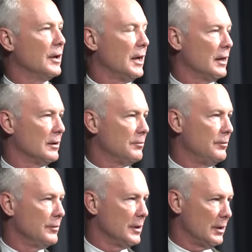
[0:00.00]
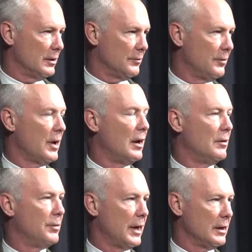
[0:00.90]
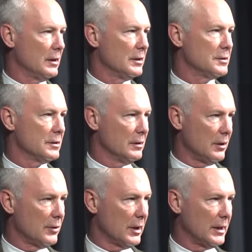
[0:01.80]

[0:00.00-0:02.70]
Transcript: on how to give painless local